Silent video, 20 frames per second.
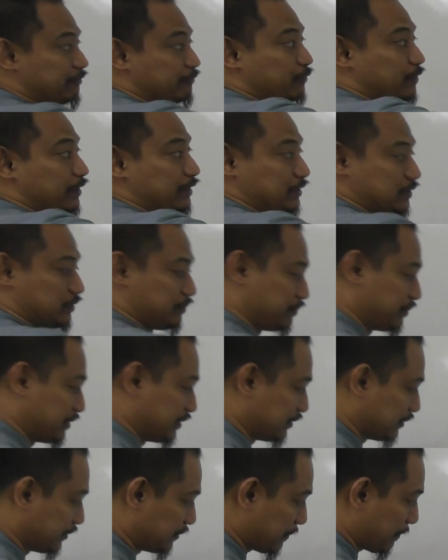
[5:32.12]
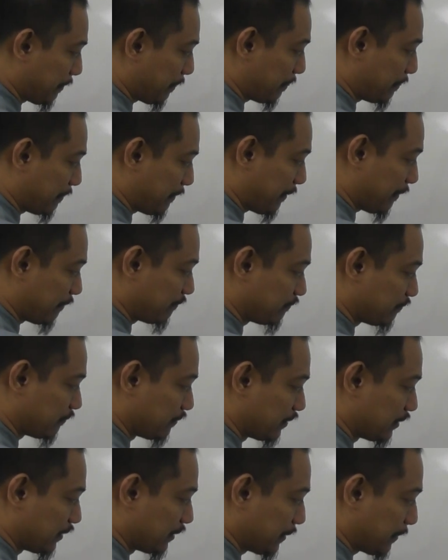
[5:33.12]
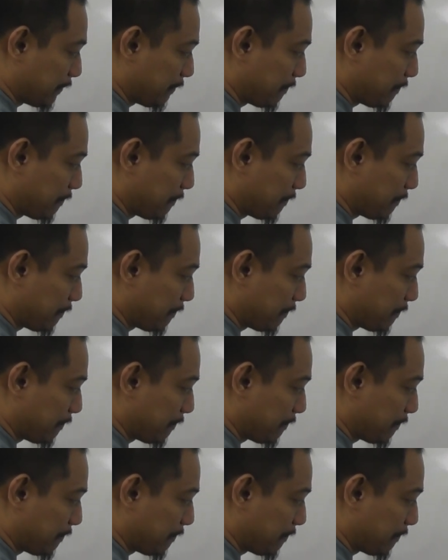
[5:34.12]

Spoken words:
fy is b, fy,